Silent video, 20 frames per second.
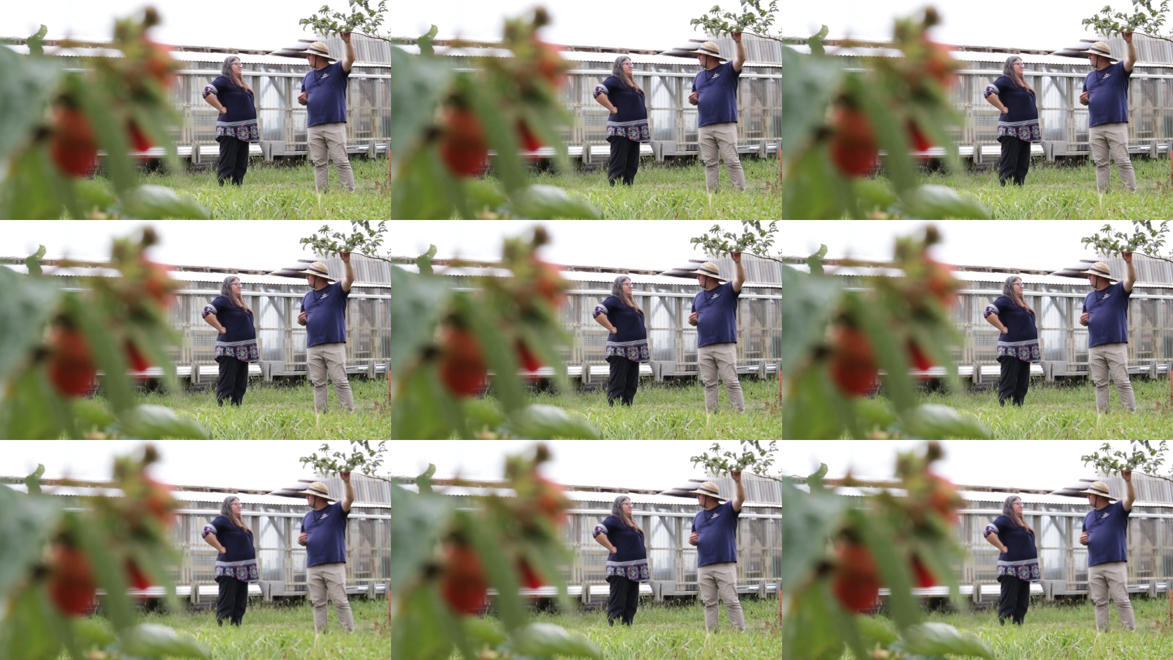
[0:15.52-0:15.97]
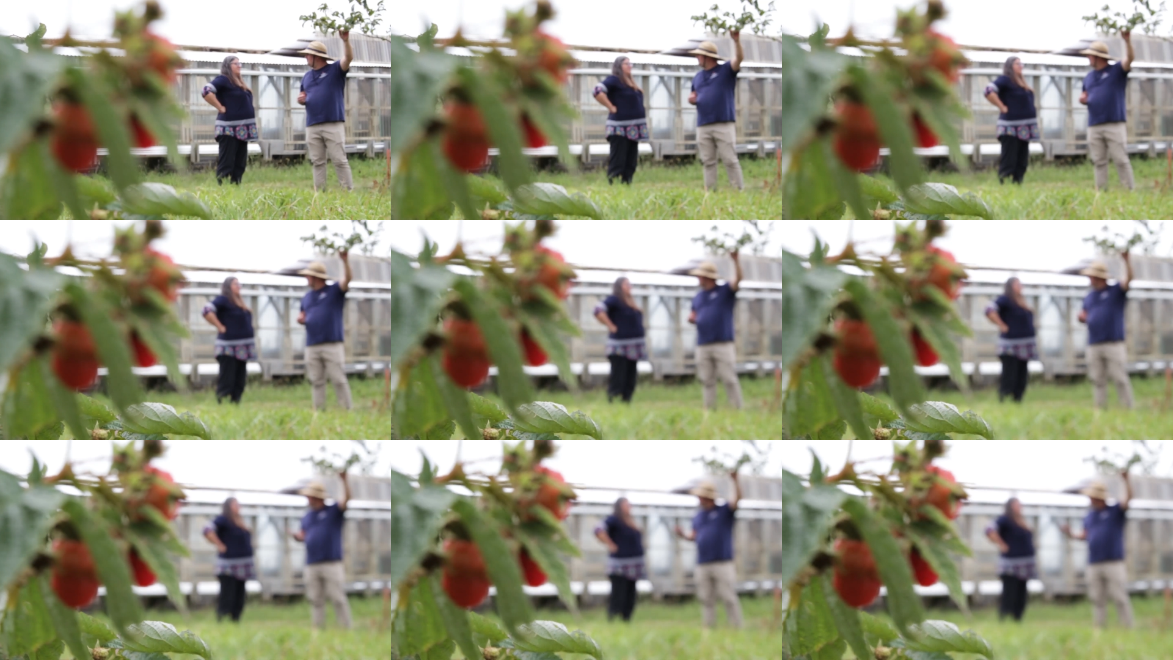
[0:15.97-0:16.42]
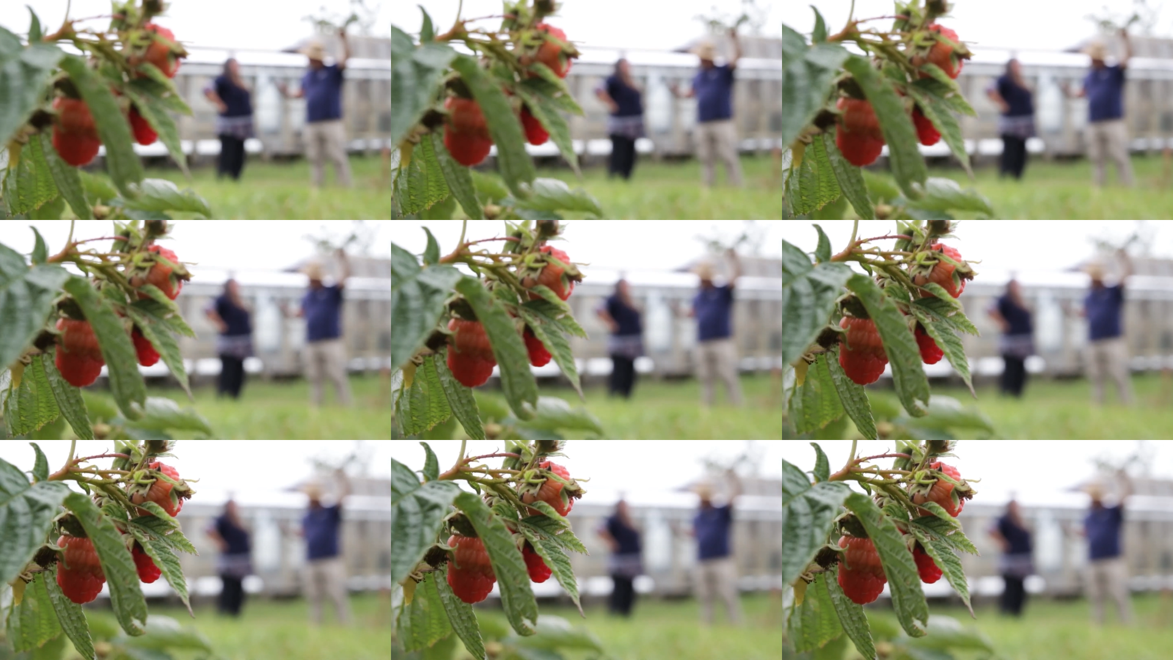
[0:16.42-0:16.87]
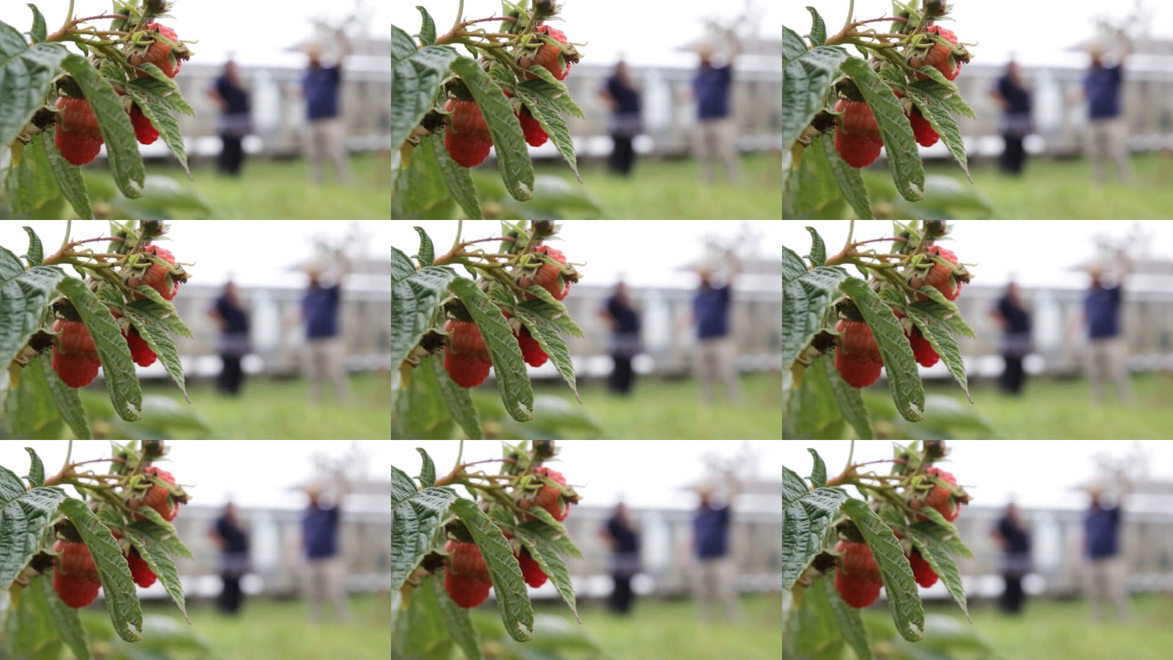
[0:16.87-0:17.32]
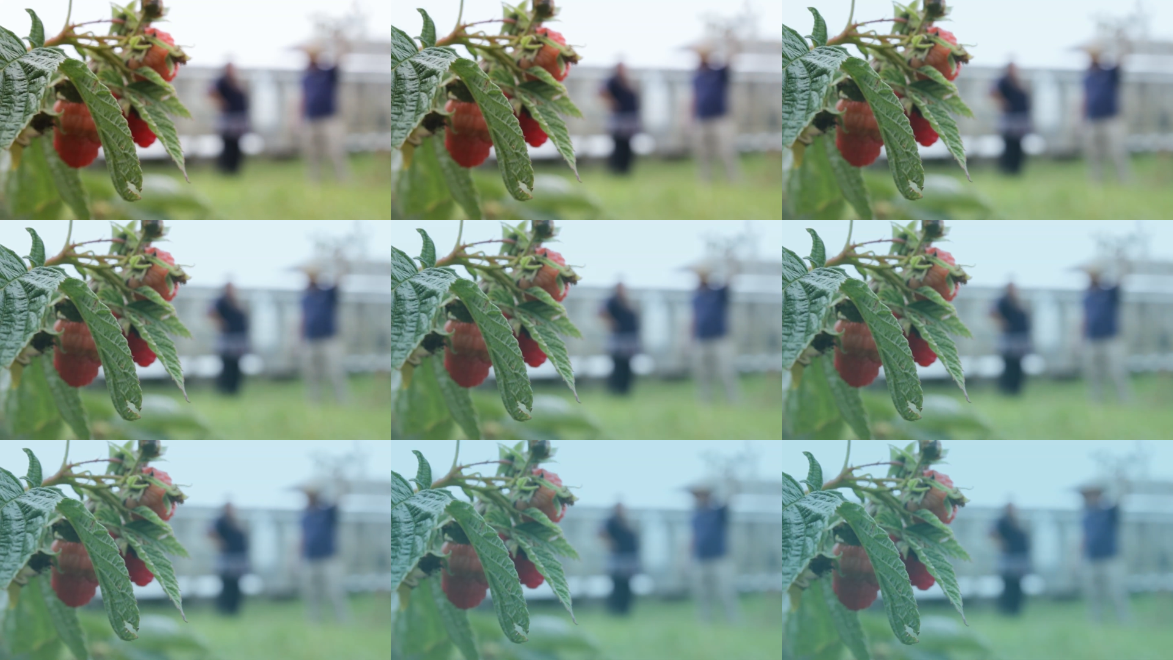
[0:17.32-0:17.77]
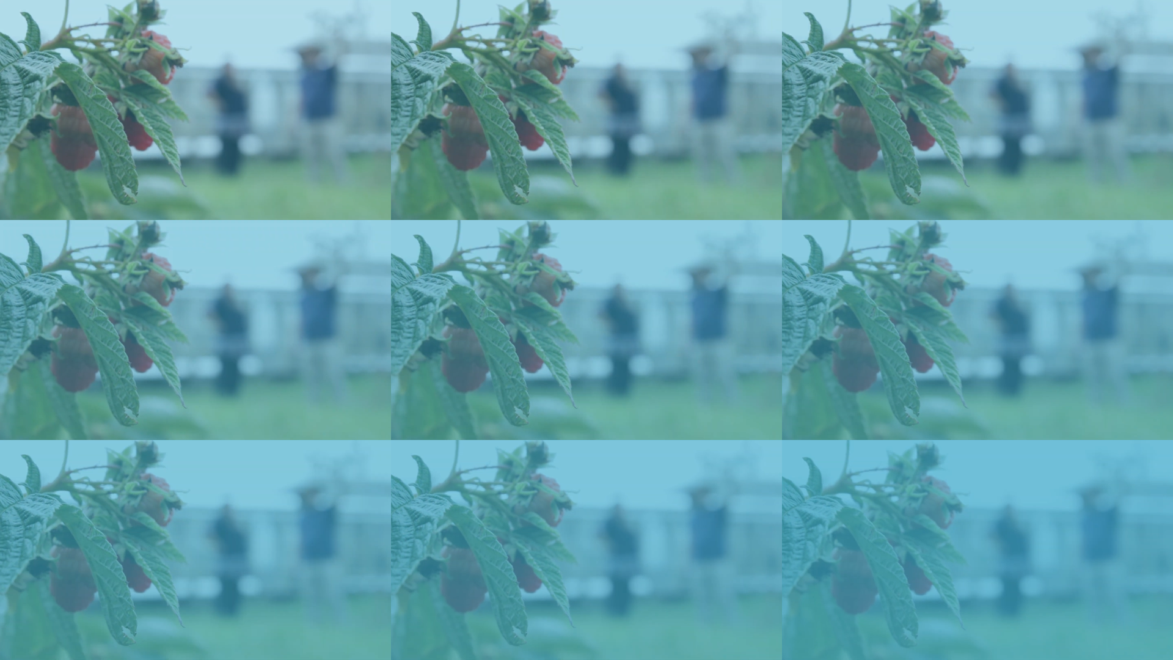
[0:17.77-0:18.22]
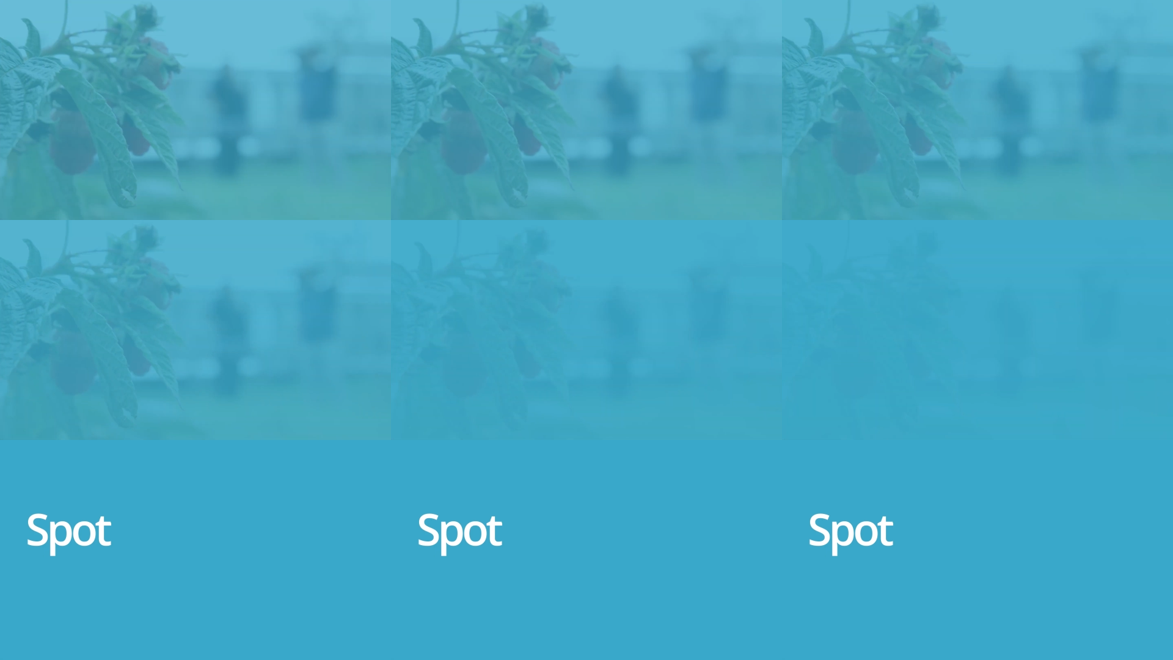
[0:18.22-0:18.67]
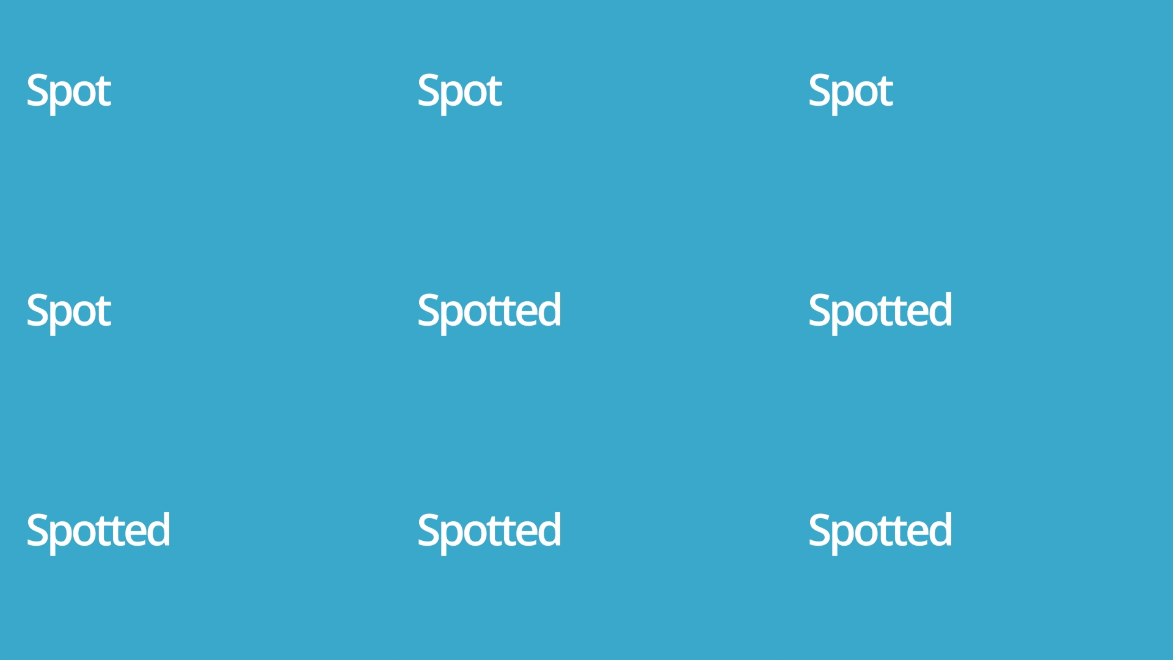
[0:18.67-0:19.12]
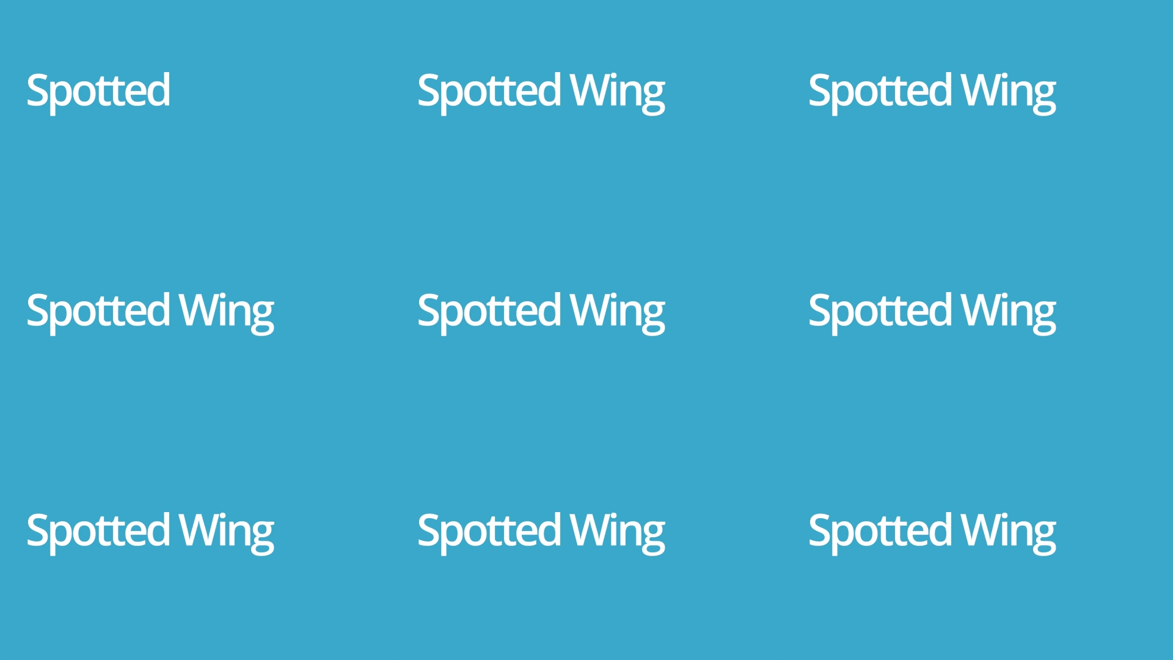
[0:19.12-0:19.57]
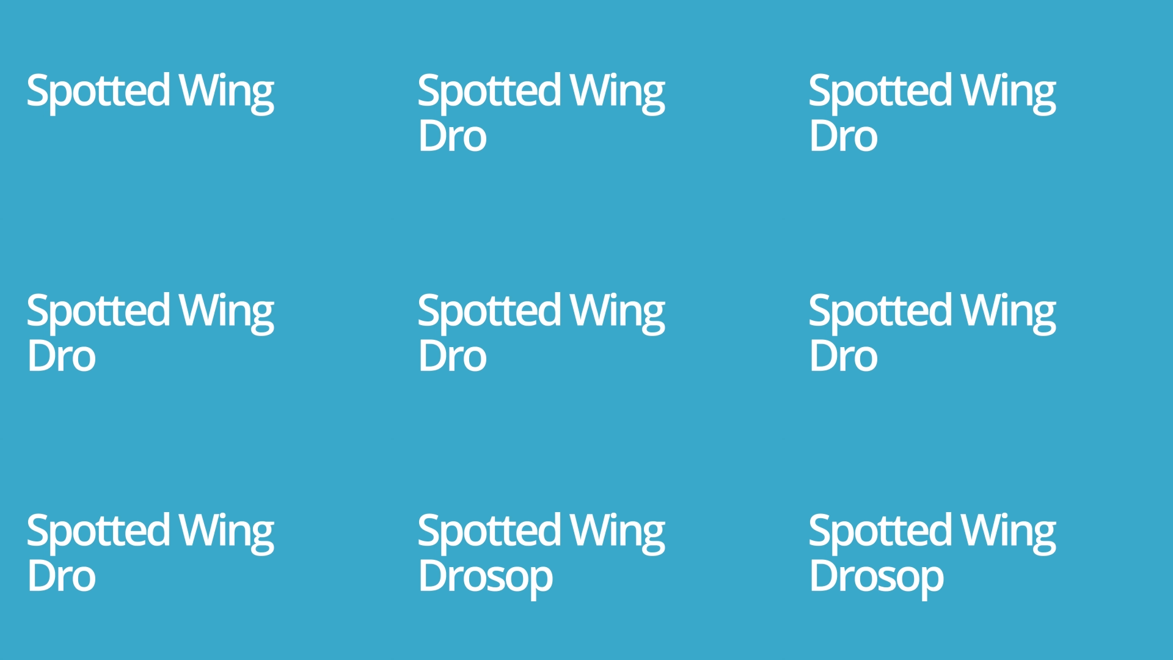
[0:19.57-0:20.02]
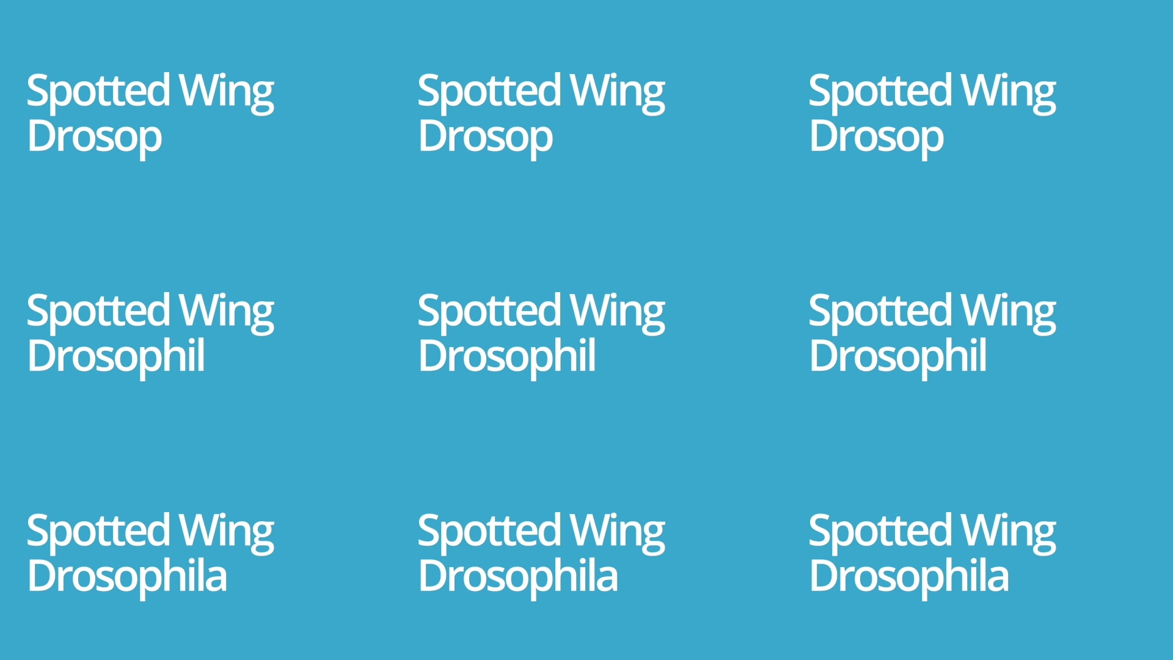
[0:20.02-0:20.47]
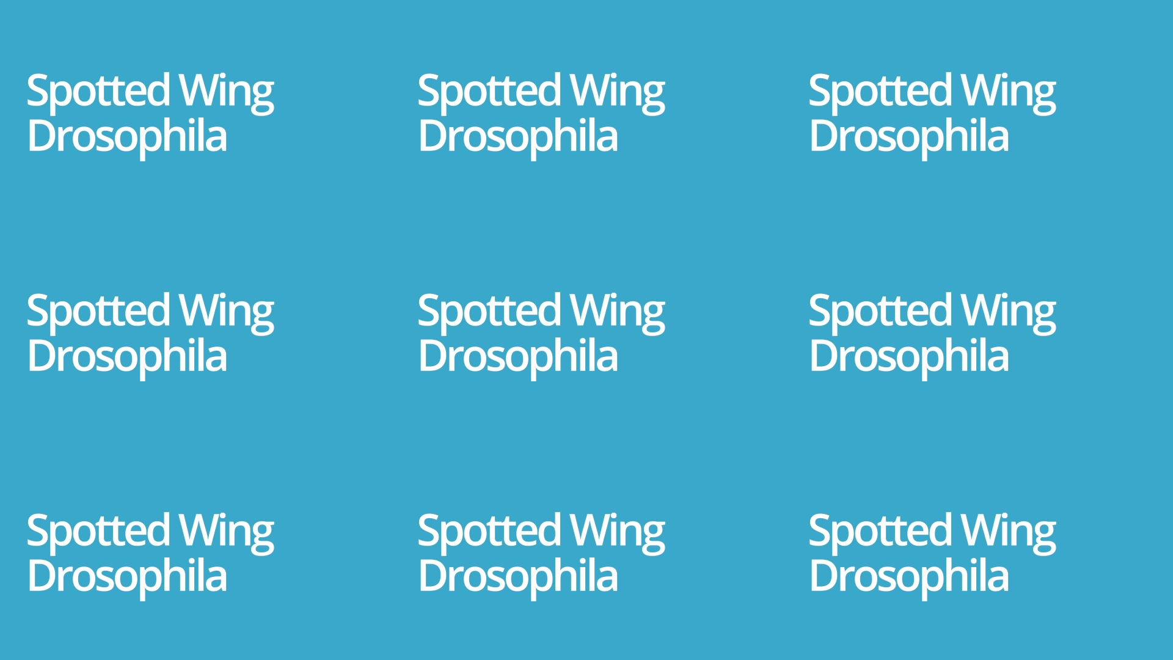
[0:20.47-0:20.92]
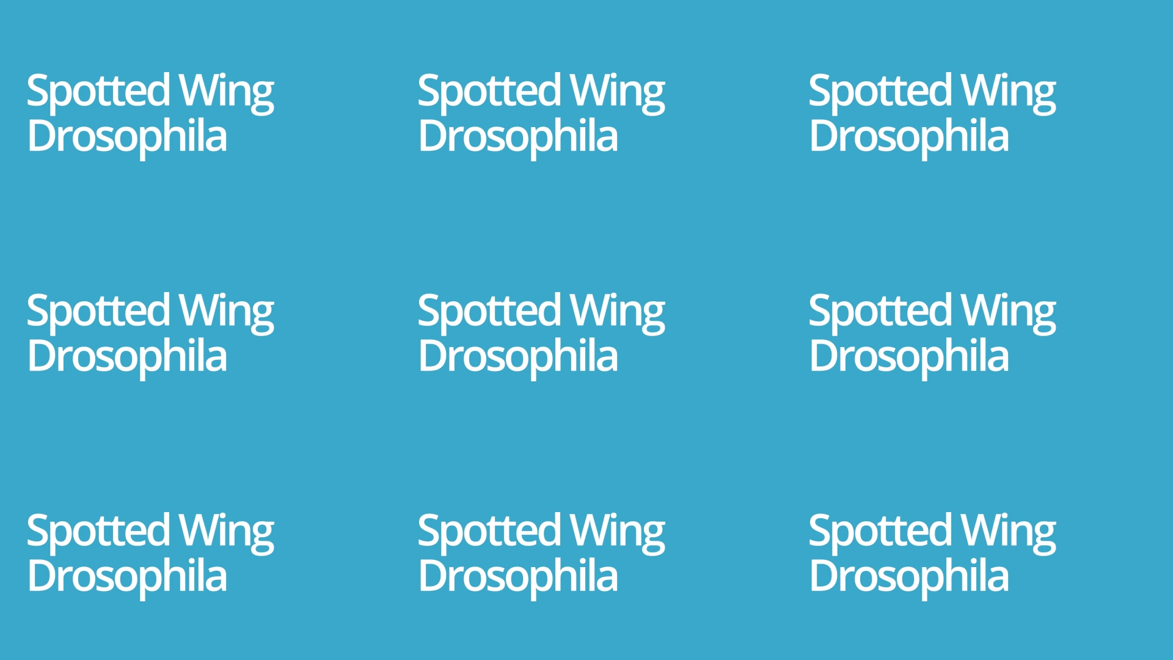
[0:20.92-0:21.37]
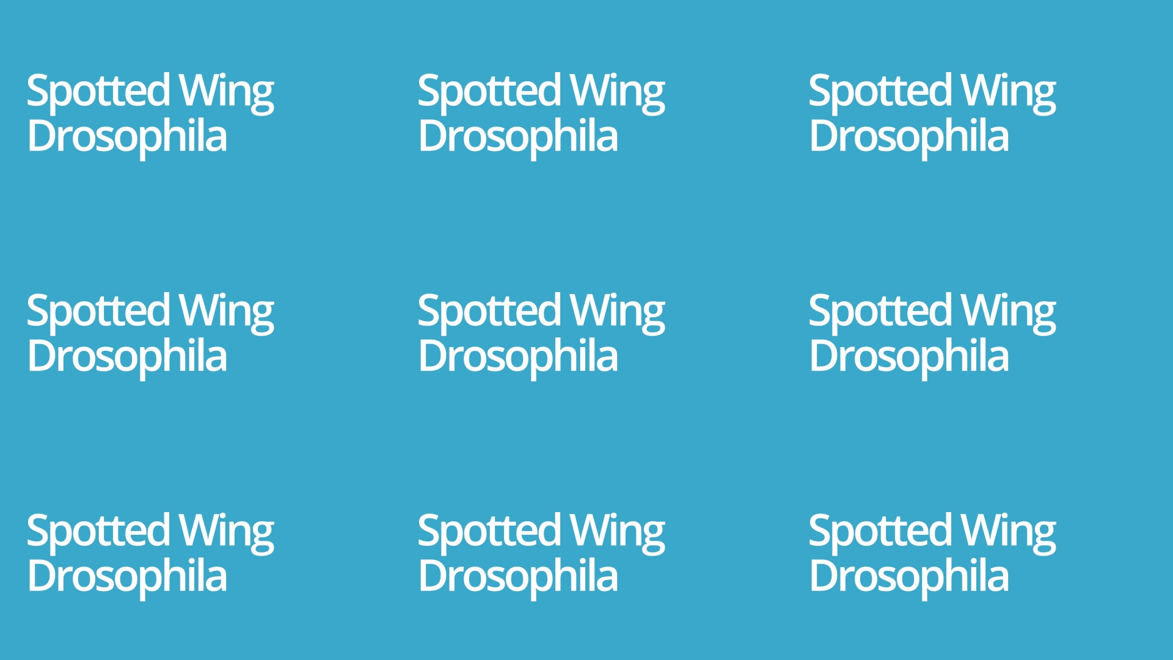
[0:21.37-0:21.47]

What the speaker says: Nobody's mouth can be seen.